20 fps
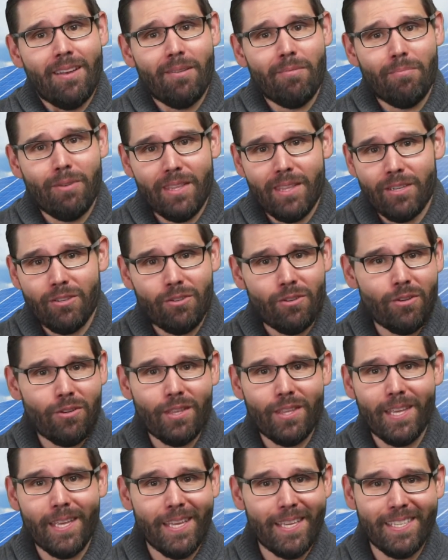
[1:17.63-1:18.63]
but the
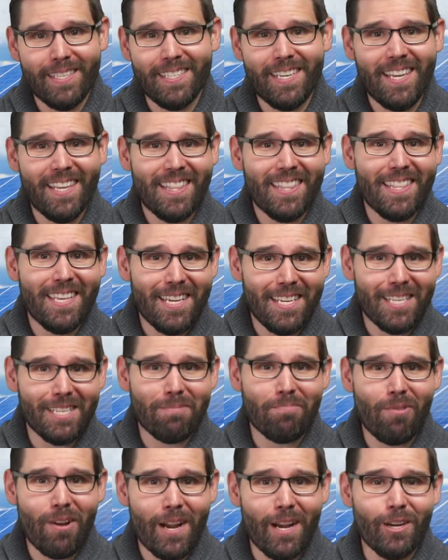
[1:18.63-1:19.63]
truth is, these
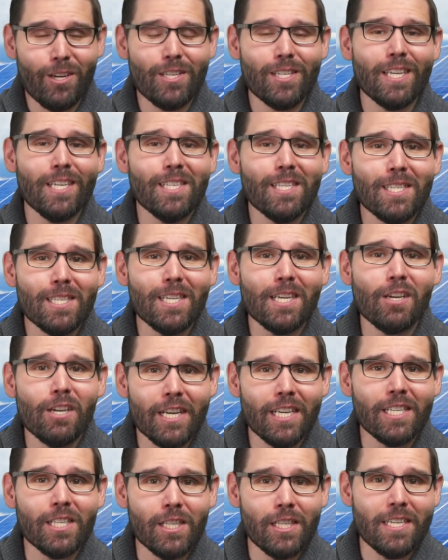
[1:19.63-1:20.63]
sprayers can
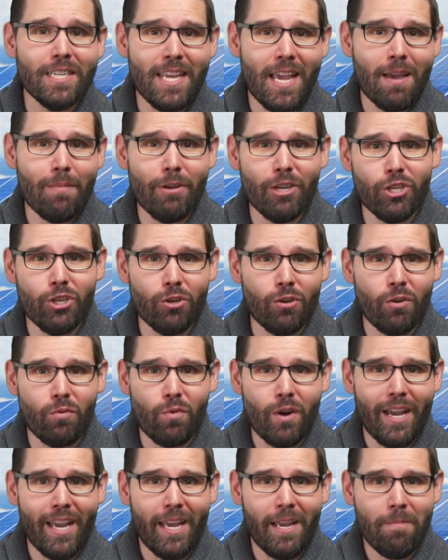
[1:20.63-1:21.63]
seriously damage your
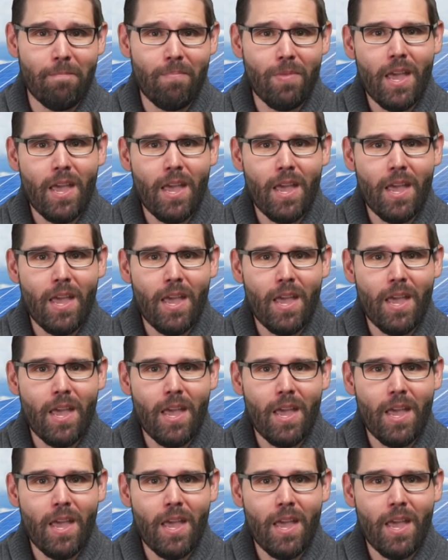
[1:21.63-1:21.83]
array.